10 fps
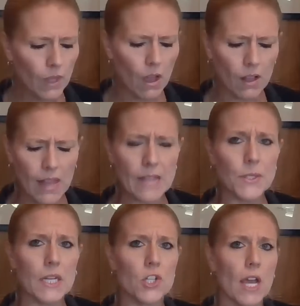
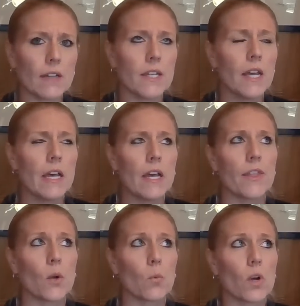Last I checked,
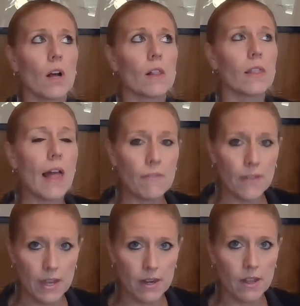there were
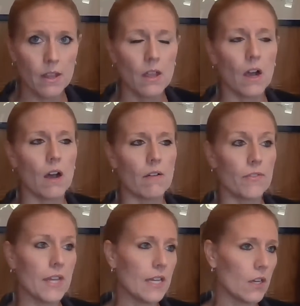11 of
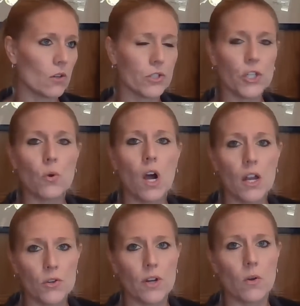the near
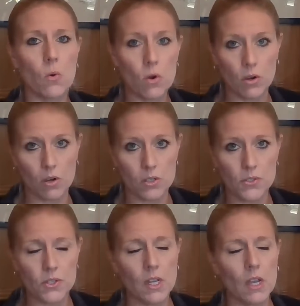200
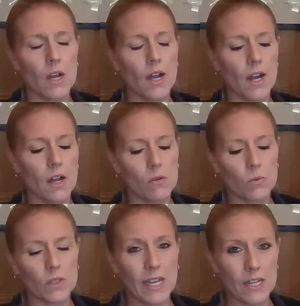orders
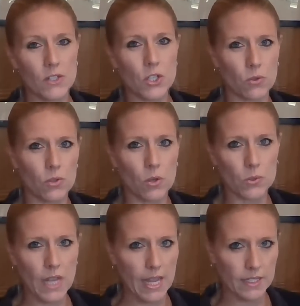related to those
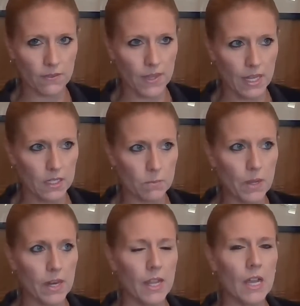kinds of things.
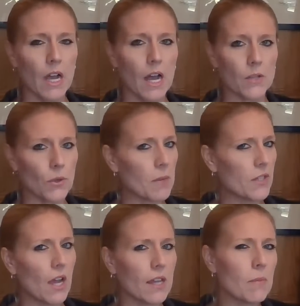But so I'm not
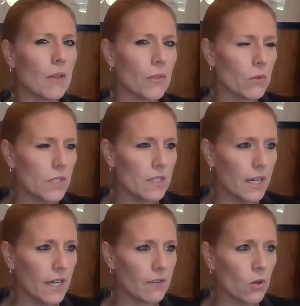talking about those
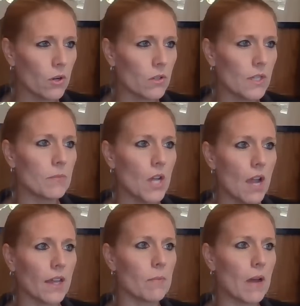executive orders. I'm
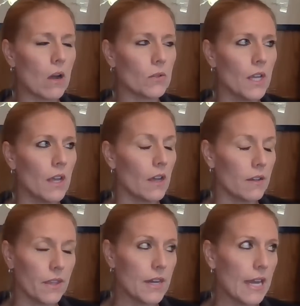talking about
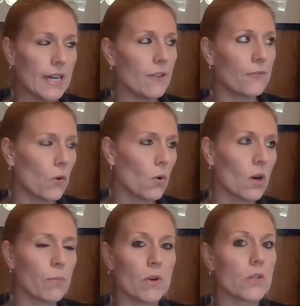the
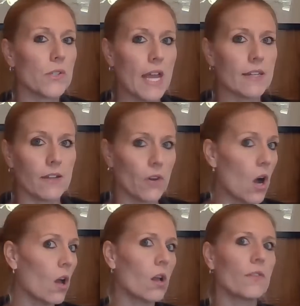94% of
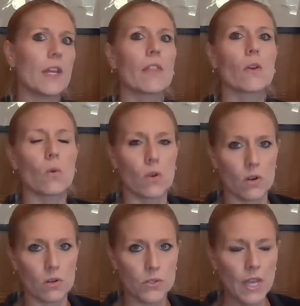all the other
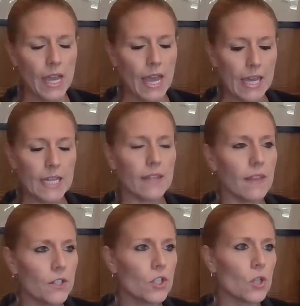orders,
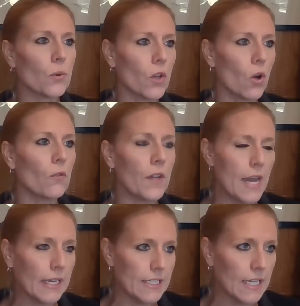anything to do with
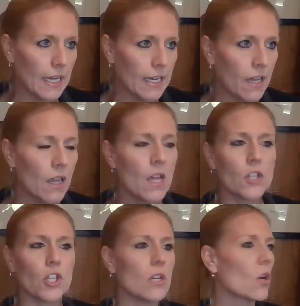COVID-19,
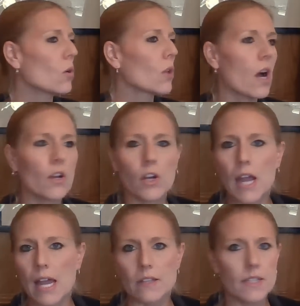she no longer
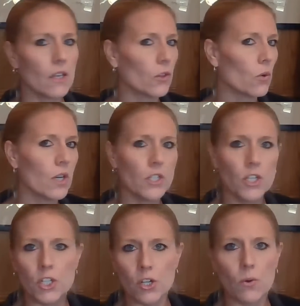has the authority to
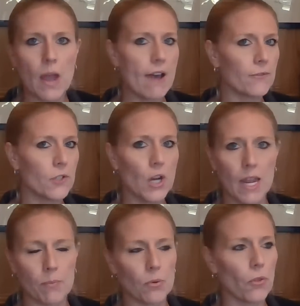do after
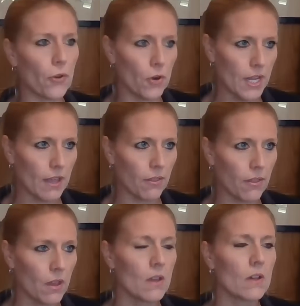April 30th,
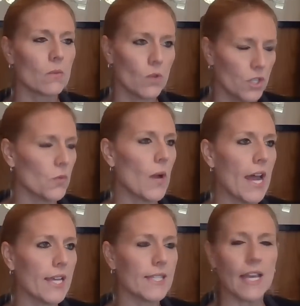which is
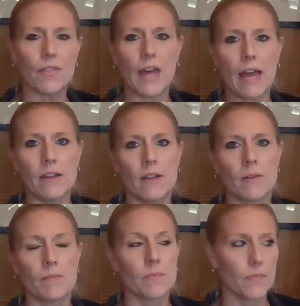why I said that
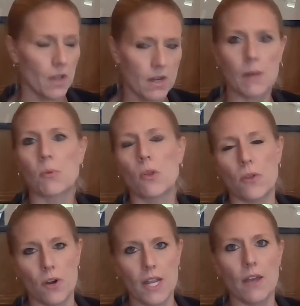on April
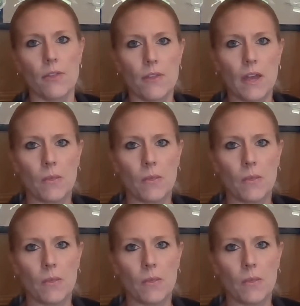30th